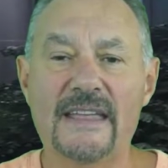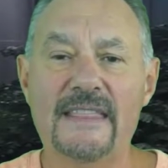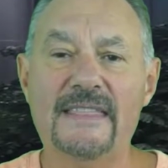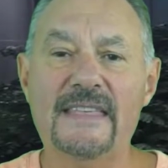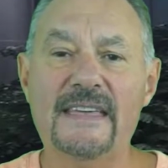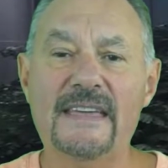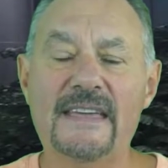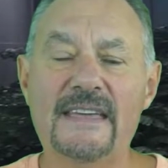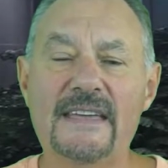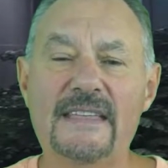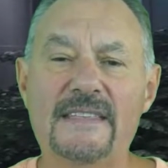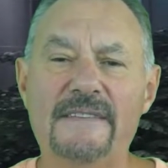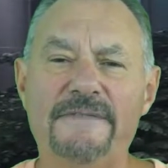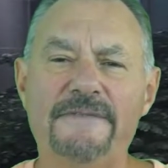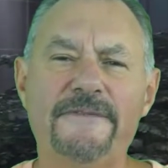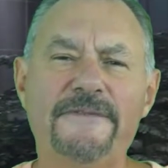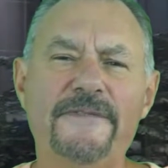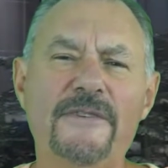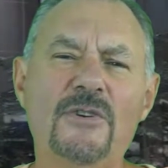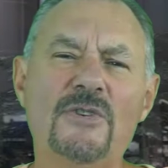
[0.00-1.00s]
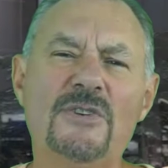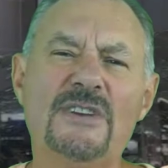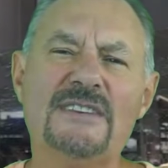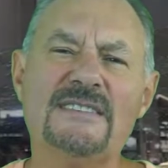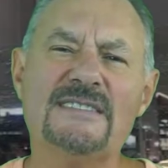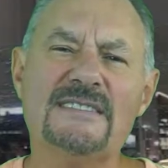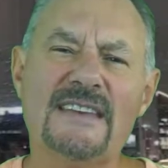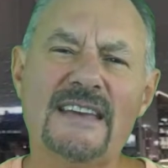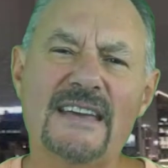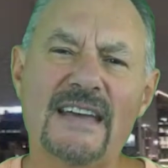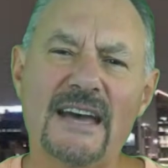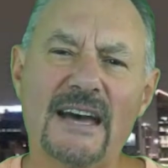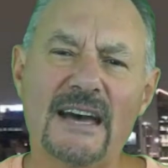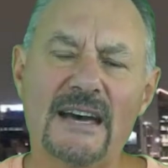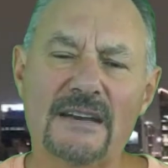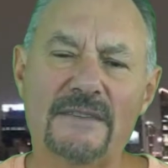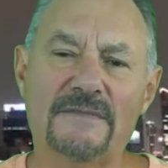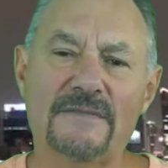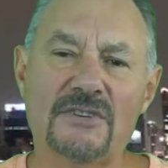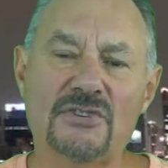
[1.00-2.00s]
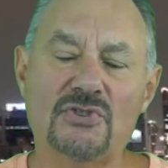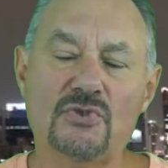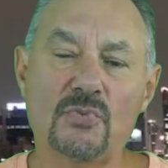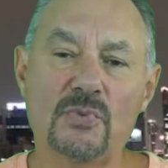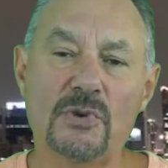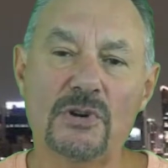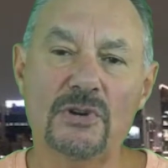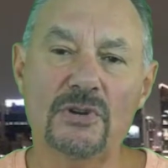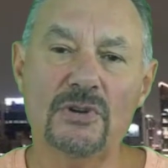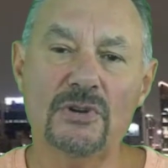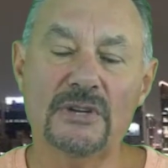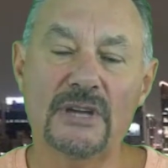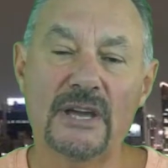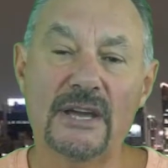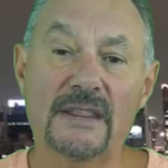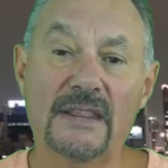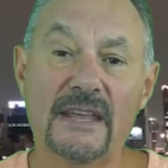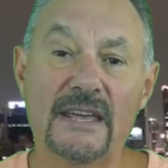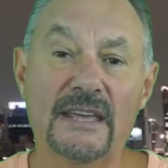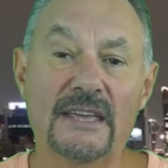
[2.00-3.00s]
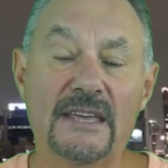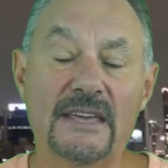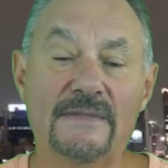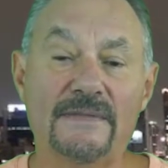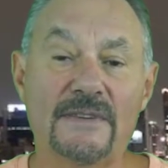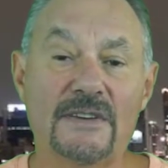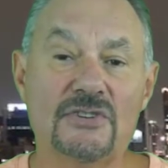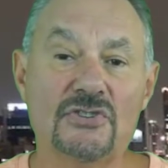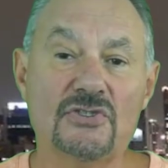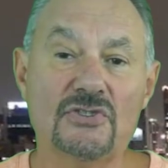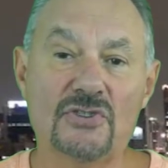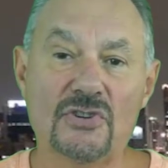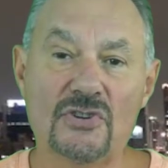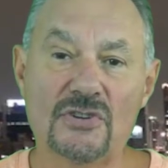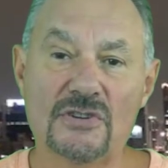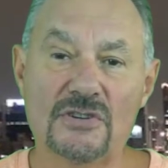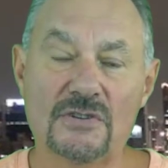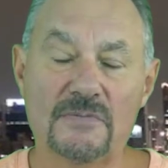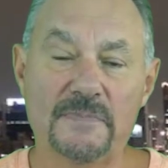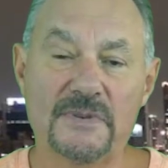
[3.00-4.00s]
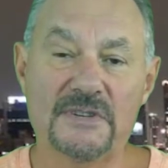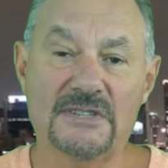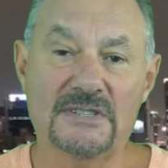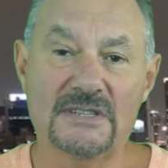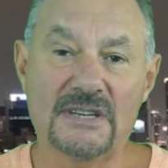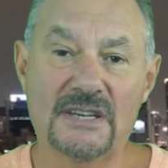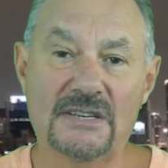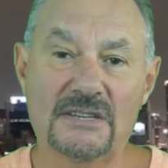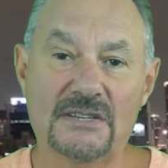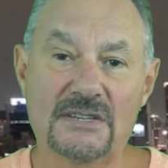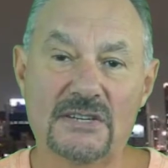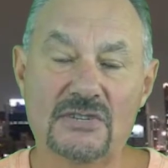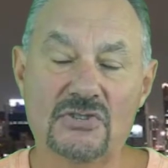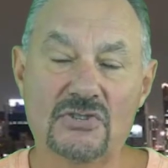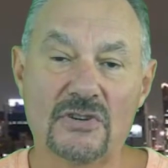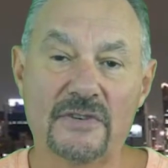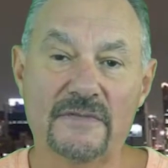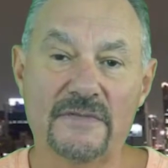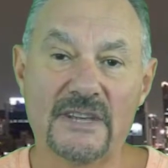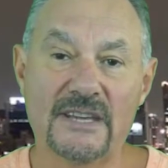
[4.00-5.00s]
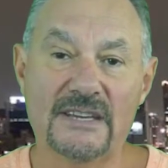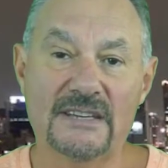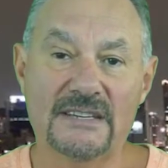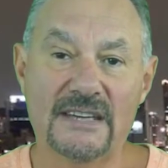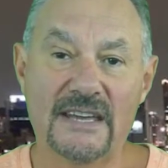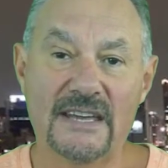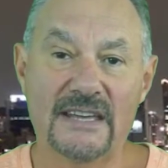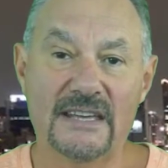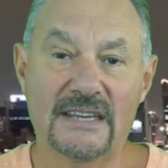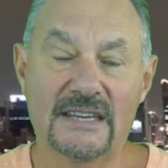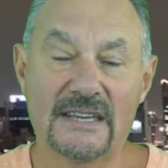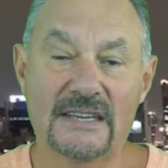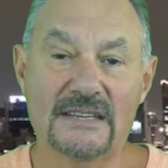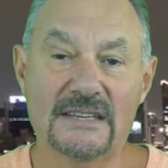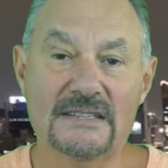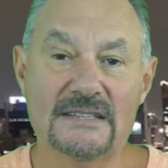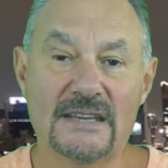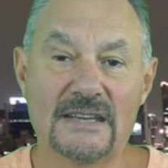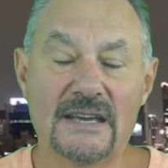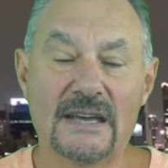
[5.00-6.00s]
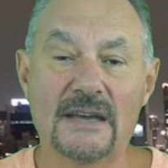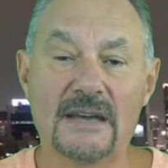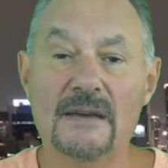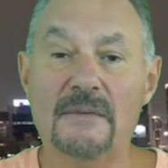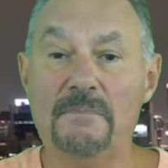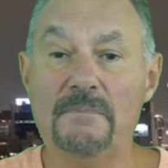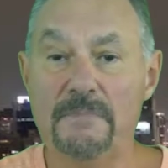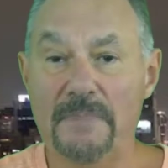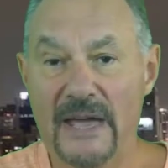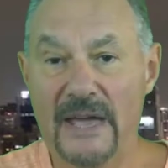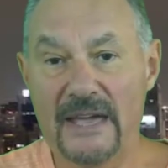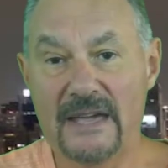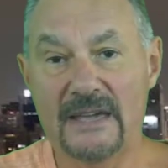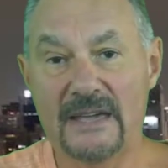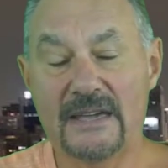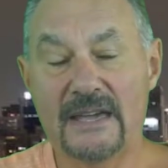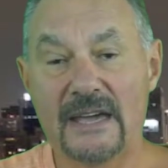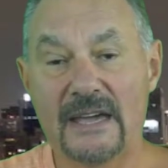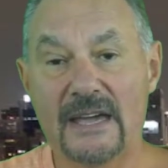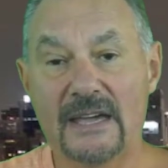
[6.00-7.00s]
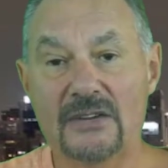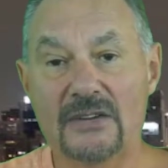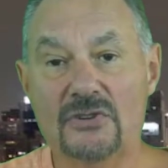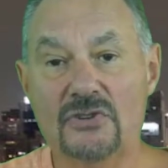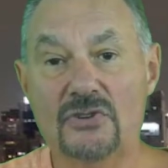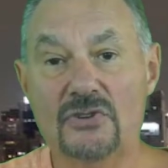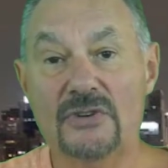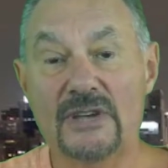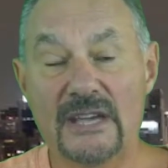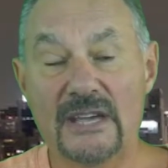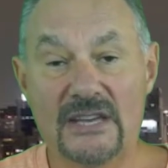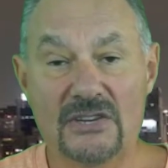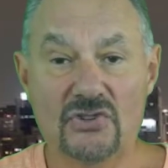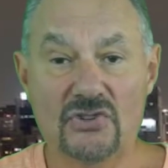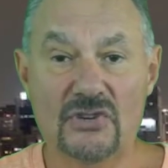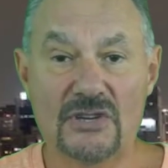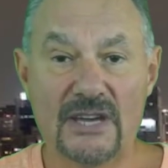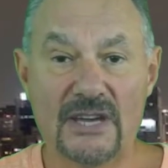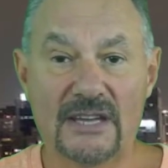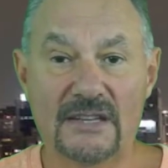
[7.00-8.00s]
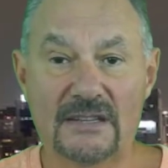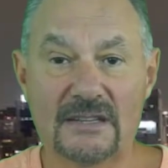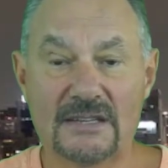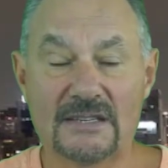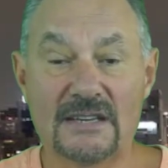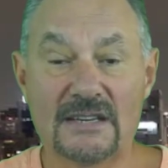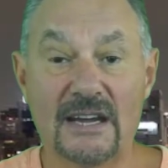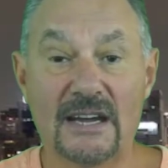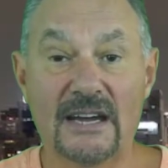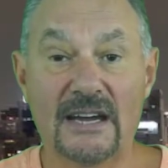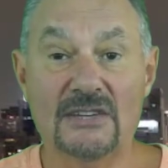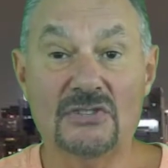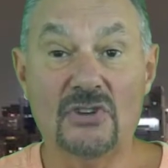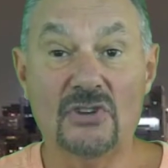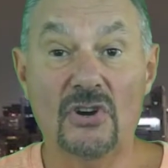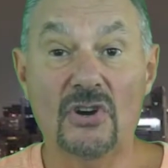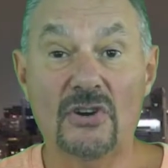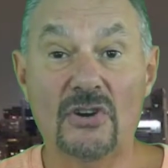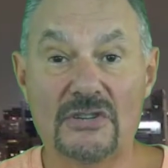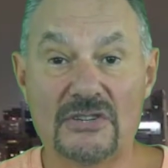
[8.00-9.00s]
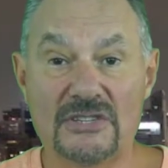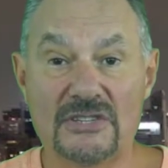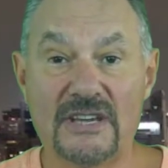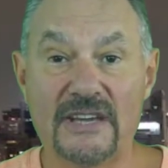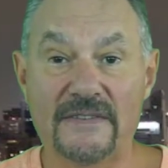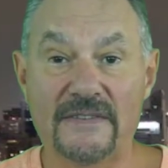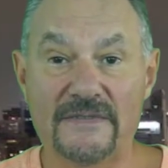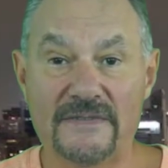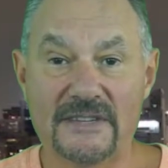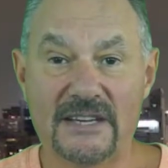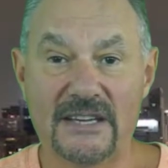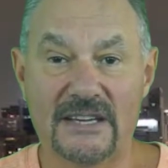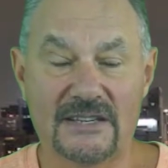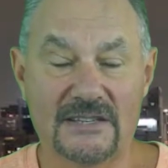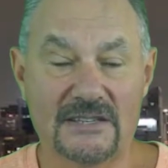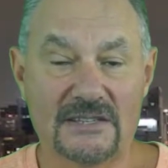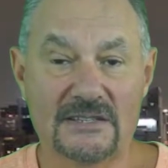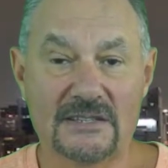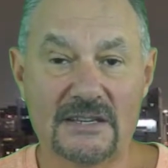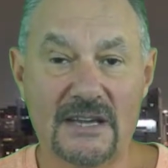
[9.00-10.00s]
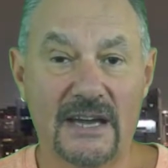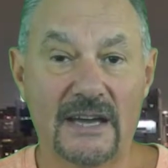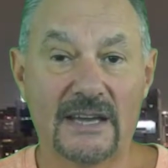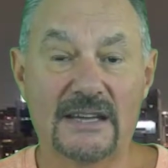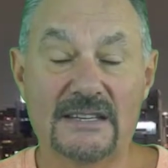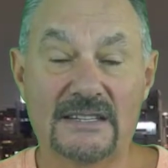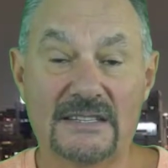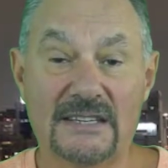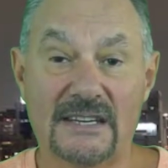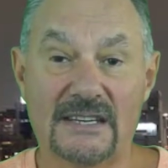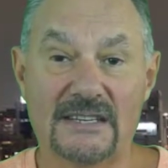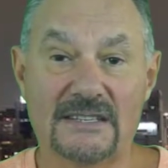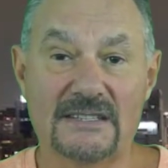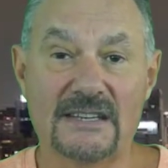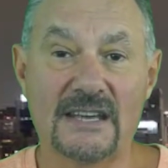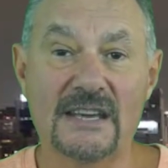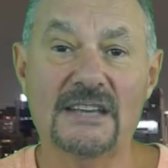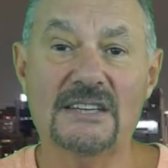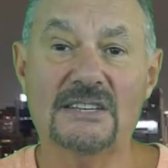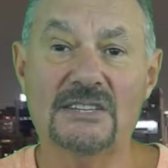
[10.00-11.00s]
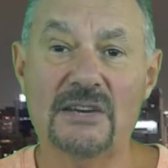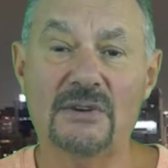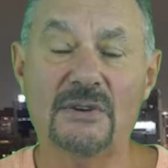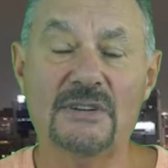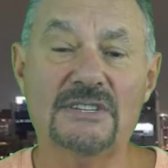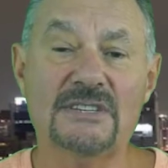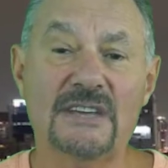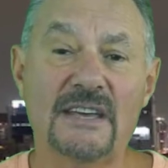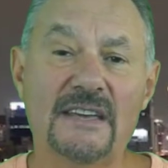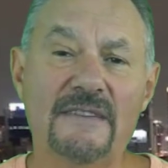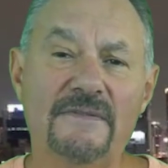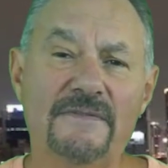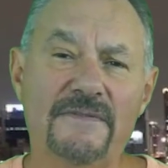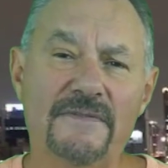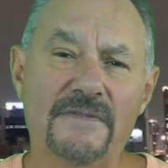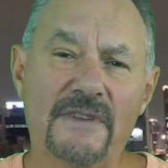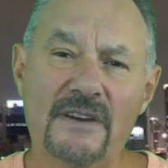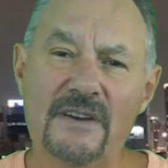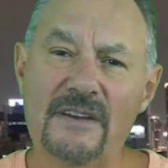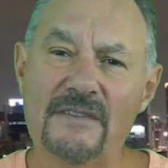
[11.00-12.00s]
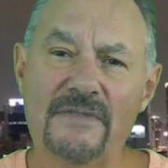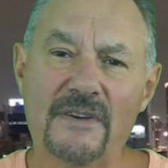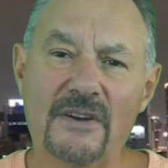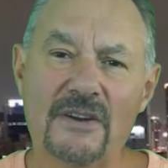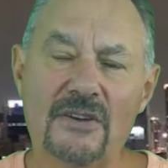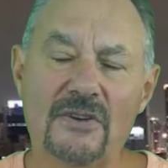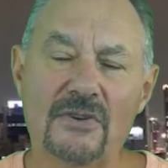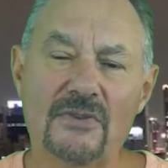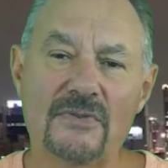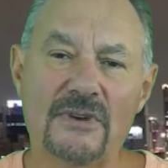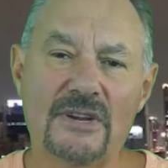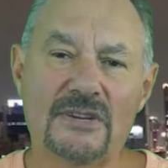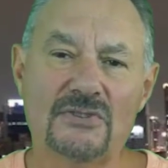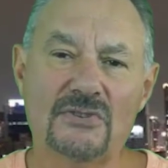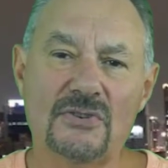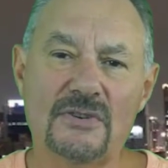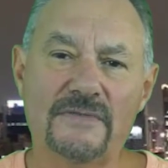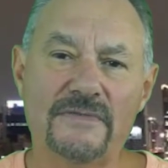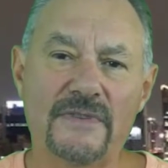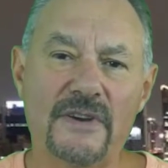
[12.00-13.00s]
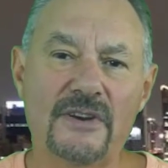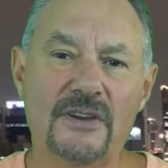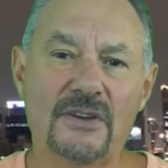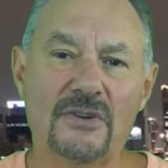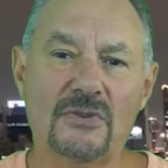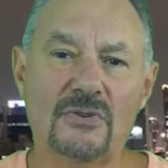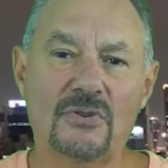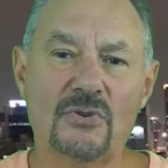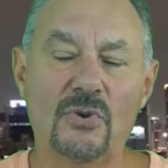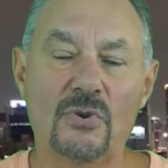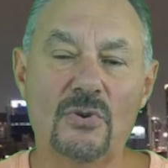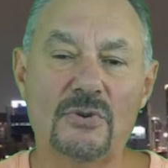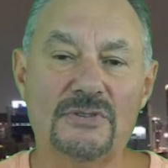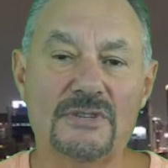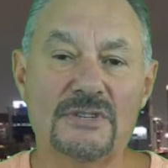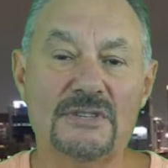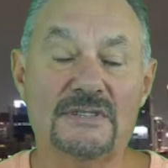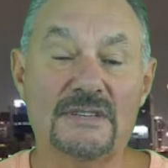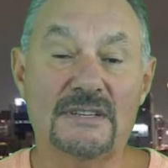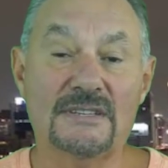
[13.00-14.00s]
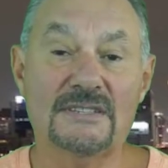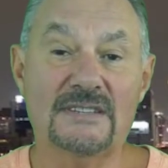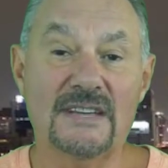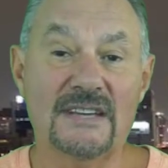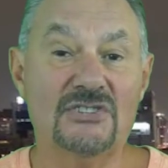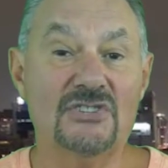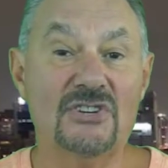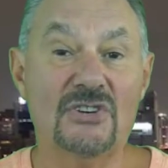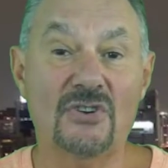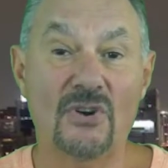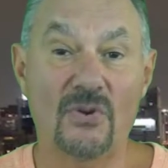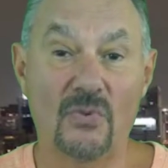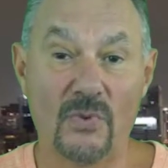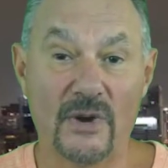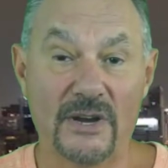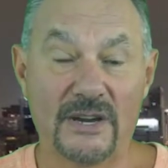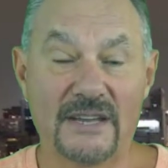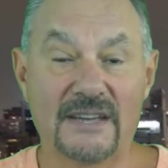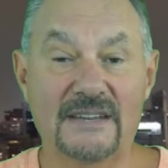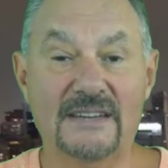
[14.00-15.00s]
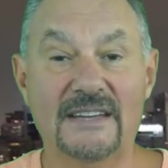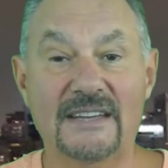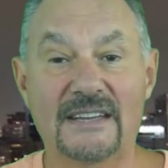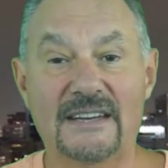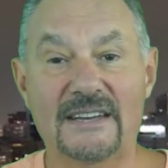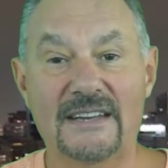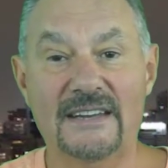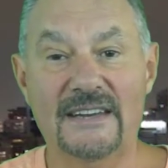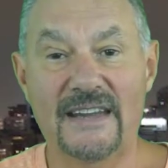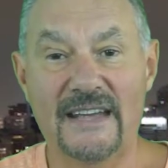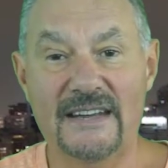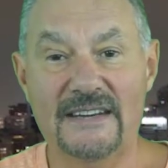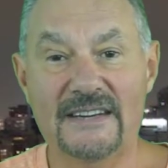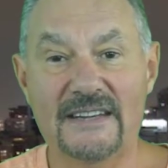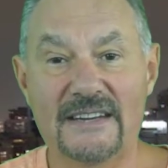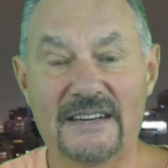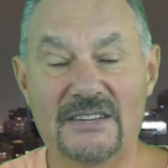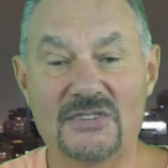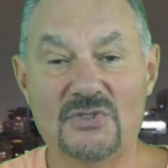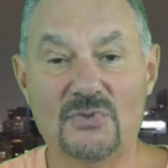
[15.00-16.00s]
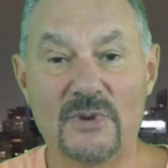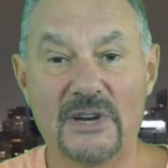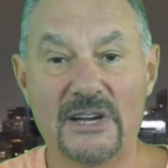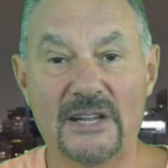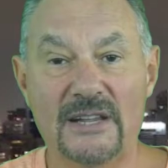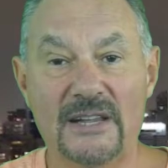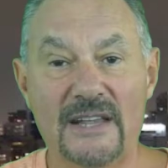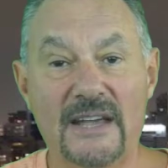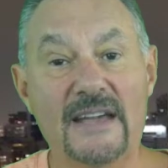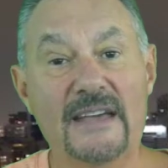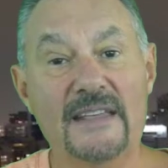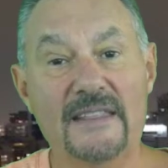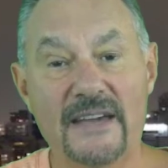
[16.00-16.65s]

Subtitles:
The food is out of this world, and they give a certain percentage of their takings back again to educate the Thais on safe sex. So it's a very good restaurant, very good causes. It's actually got one in London as well.